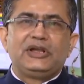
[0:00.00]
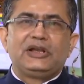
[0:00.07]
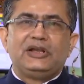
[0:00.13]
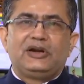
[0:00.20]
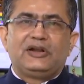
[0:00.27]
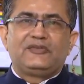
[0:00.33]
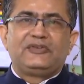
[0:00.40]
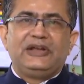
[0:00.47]
doing a
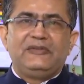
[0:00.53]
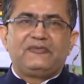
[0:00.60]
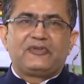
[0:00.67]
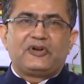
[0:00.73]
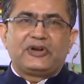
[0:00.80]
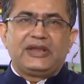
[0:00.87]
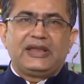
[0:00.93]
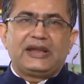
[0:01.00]
lot of
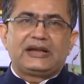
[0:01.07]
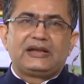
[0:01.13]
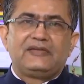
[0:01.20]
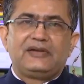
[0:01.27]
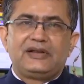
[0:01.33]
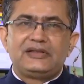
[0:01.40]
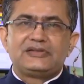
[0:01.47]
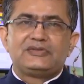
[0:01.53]
leapfrogging
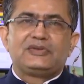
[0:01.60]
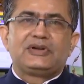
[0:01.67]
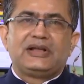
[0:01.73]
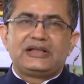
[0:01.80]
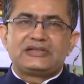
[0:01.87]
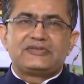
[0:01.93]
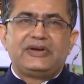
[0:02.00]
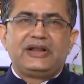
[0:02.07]
activities over the
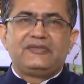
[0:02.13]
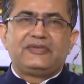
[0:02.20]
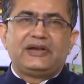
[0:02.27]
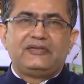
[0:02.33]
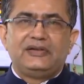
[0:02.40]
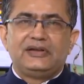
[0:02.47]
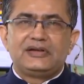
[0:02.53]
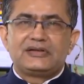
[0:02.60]
last
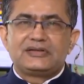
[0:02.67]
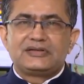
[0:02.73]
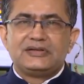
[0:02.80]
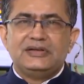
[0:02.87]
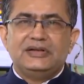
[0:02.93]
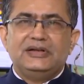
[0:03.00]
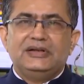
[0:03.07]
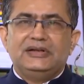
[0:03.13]
25 years.
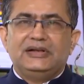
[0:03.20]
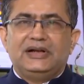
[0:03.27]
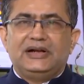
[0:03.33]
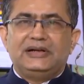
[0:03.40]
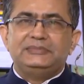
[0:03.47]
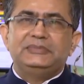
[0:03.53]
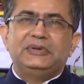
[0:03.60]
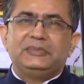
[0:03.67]

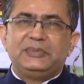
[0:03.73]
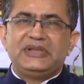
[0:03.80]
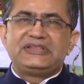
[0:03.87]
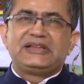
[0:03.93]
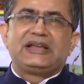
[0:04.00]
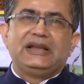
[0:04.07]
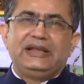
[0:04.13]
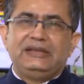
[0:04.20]

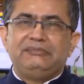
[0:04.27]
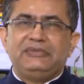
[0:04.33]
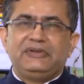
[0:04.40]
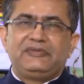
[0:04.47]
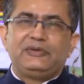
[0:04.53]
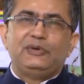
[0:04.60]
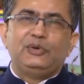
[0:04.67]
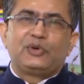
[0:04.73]
Basically,
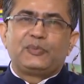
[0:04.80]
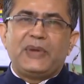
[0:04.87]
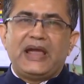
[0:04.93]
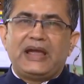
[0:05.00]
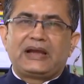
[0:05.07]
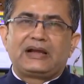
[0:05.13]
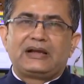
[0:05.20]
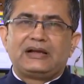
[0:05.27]
if you look
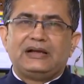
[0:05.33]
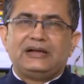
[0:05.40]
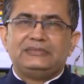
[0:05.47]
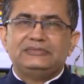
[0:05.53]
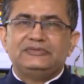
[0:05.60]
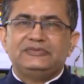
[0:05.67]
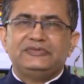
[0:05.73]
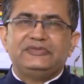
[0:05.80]
back,
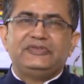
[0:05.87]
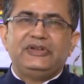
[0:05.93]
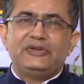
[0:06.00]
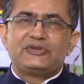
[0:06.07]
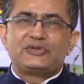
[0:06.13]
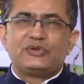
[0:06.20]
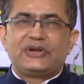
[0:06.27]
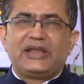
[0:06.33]
we
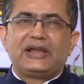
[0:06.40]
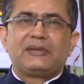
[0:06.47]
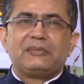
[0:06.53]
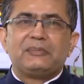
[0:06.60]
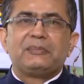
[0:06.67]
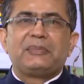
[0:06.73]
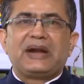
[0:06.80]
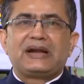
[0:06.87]
used to take
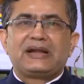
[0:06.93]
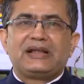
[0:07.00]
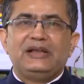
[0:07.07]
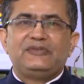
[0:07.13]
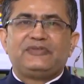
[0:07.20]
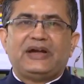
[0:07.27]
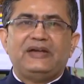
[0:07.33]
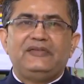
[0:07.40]

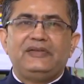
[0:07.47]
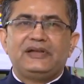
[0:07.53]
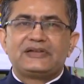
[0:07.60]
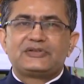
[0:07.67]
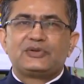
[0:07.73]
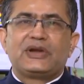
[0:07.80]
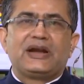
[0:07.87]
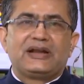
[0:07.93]
practically 5
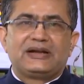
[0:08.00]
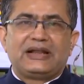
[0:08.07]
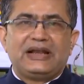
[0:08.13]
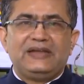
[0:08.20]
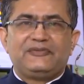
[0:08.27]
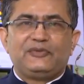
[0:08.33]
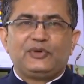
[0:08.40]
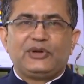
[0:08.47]
years to get a
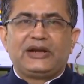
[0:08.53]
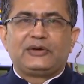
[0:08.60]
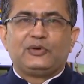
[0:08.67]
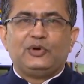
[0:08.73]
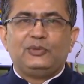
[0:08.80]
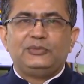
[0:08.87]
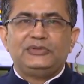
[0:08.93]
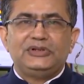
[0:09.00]
telephone at
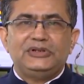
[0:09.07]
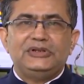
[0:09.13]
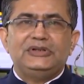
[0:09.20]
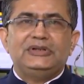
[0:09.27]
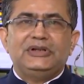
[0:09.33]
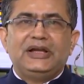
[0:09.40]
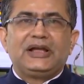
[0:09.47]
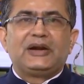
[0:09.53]
home,
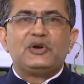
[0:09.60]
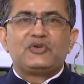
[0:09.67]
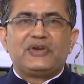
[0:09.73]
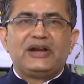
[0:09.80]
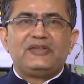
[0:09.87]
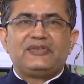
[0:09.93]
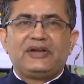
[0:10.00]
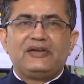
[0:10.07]
around
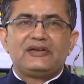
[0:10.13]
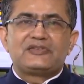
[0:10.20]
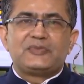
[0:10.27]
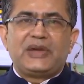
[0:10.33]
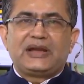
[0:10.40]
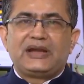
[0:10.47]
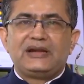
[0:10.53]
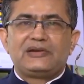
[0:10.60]
25 years
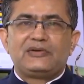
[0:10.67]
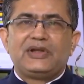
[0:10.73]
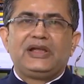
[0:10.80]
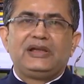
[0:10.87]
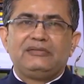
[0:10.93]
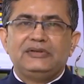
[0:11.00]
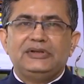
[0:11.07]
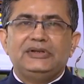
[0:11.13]
back. And
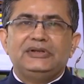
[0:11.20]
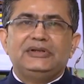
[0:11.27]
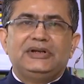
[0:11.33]
today,